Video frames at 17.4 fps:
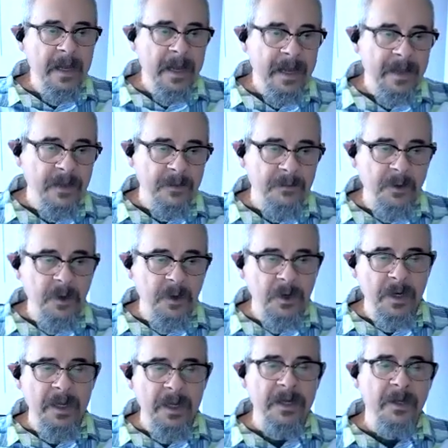And the
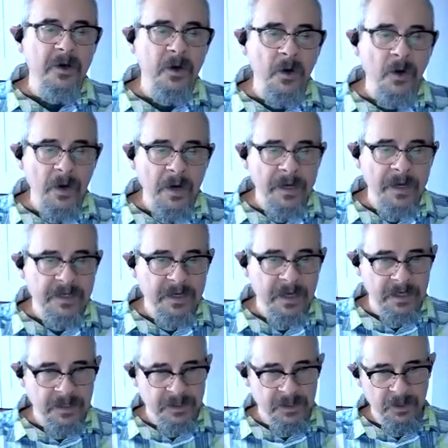Buddha encouraged
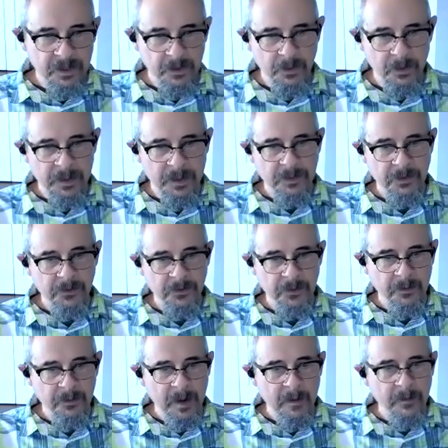us to, as you
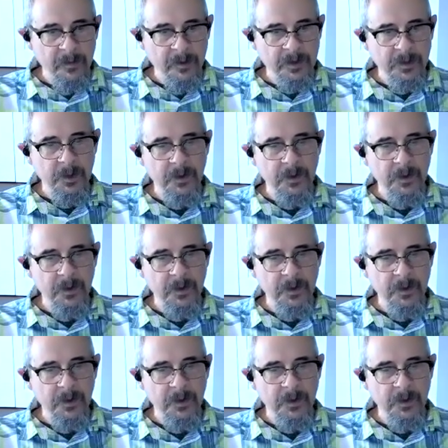remember,